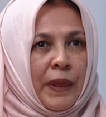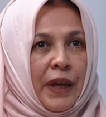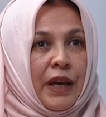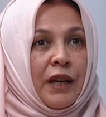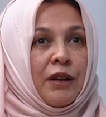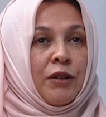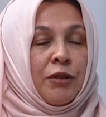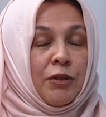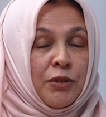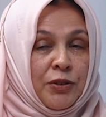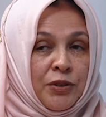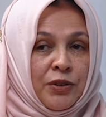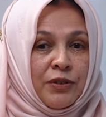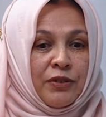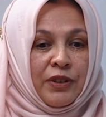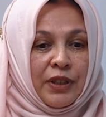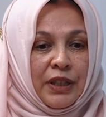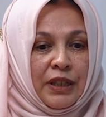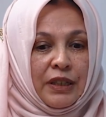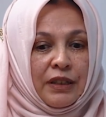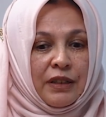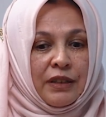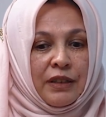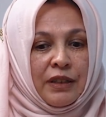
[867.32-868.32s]
I also
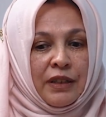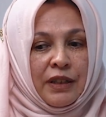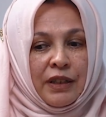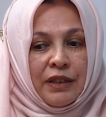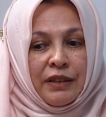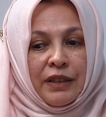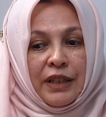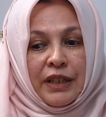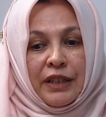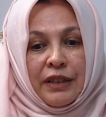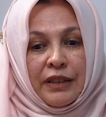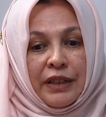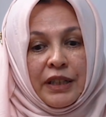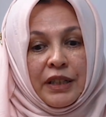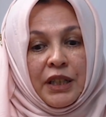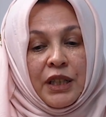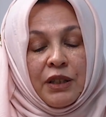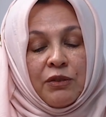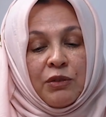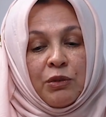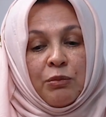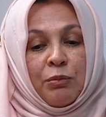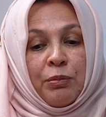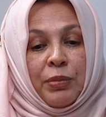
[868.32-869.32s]
think that tech
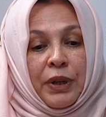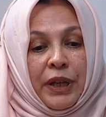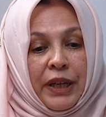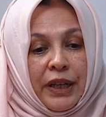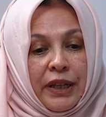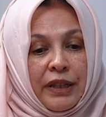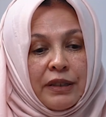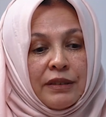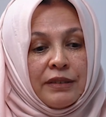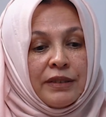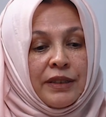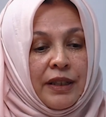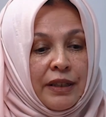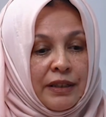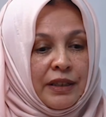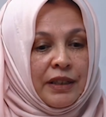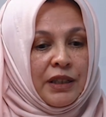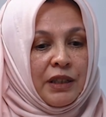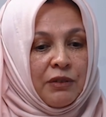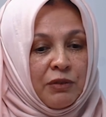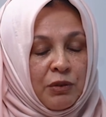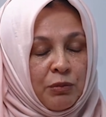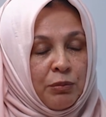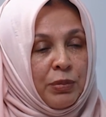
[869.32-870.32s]

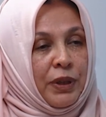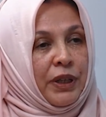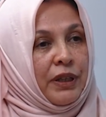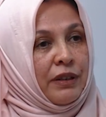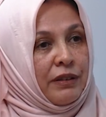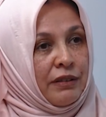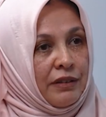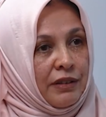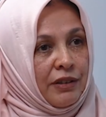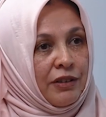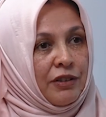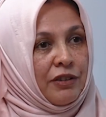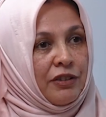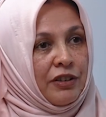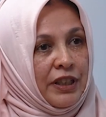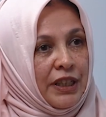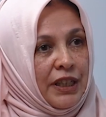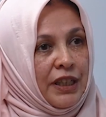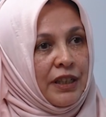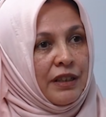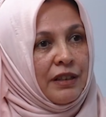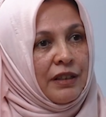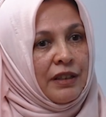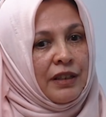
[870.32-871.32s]
can even play a role
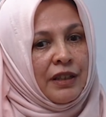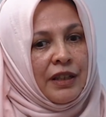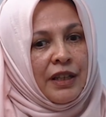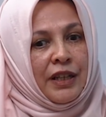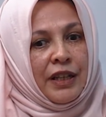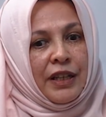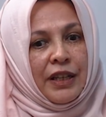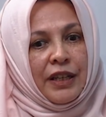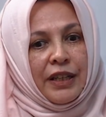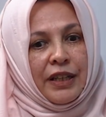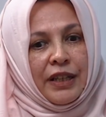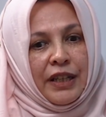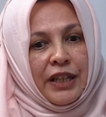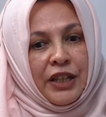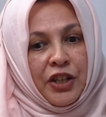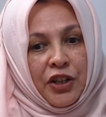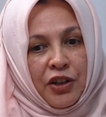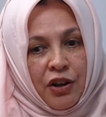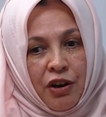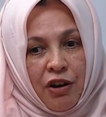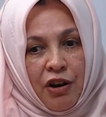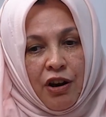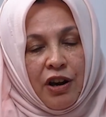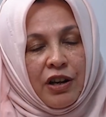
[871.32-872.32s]
in
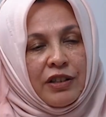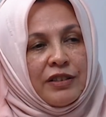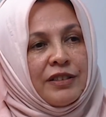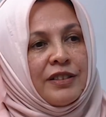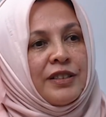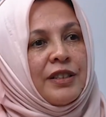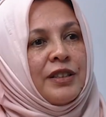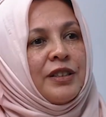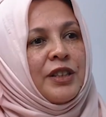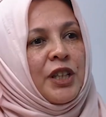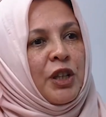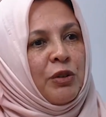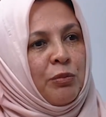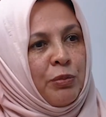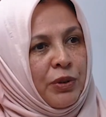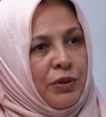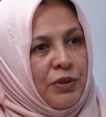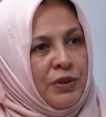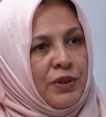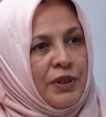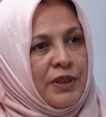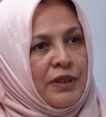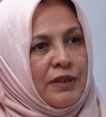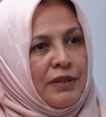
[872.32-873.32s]
enhancing that
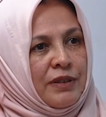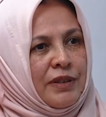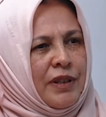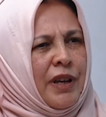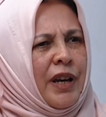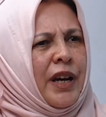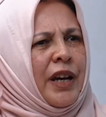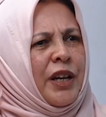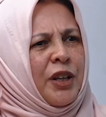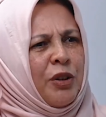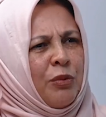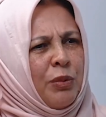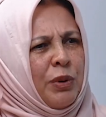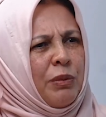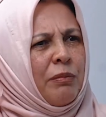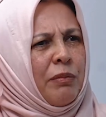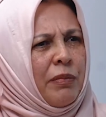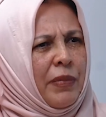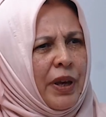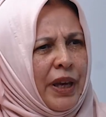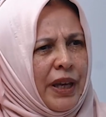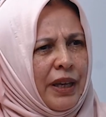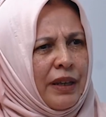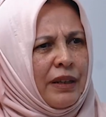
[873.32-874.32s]
process. So how do we
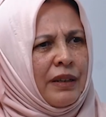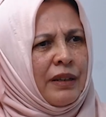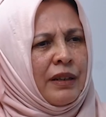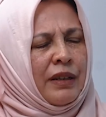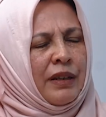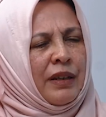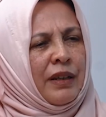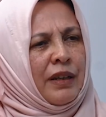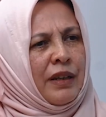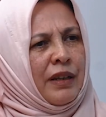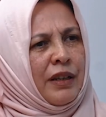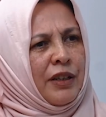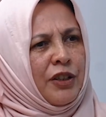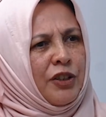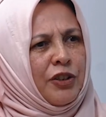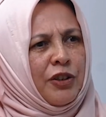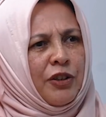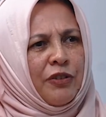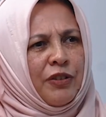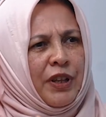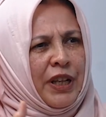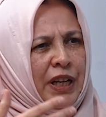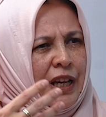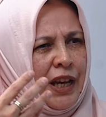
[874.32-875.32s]
make
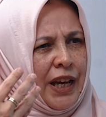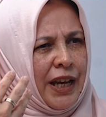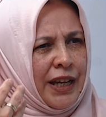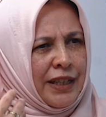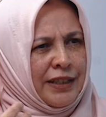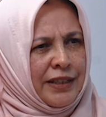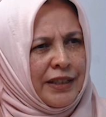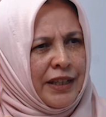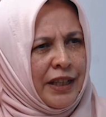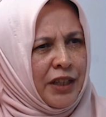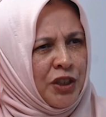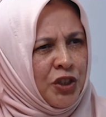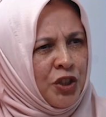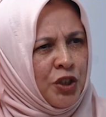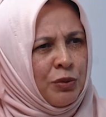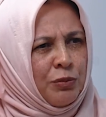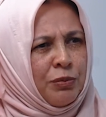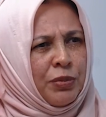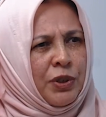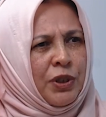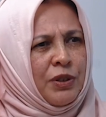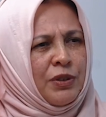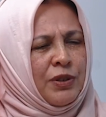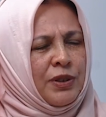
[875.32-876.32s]
that
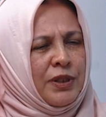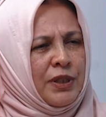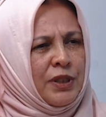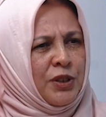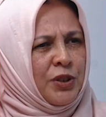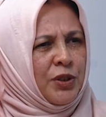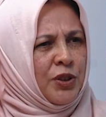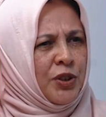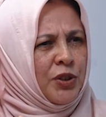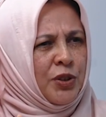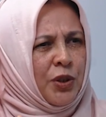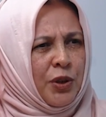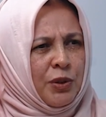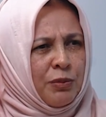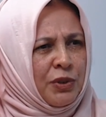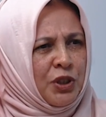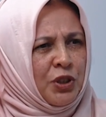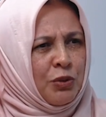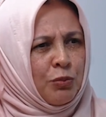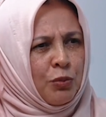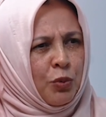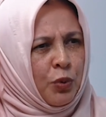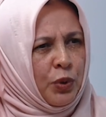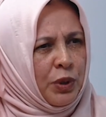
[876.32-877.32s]
ideation process so
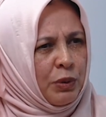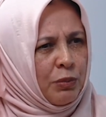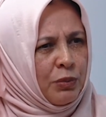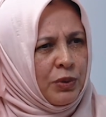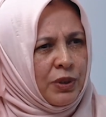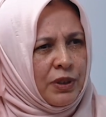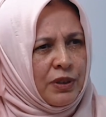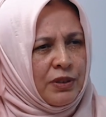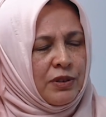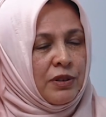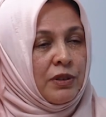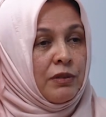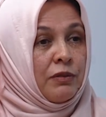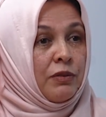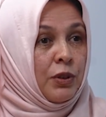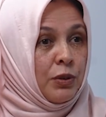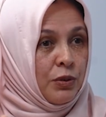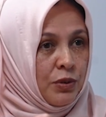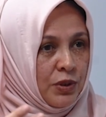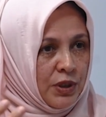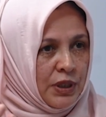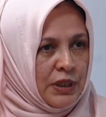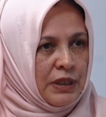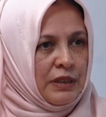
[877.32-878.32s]
much more immersive
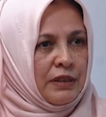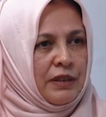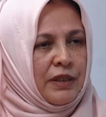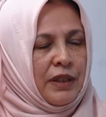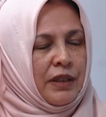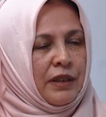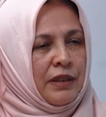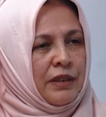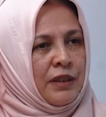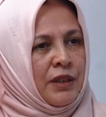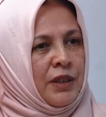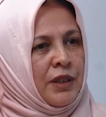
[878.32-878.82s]
using tech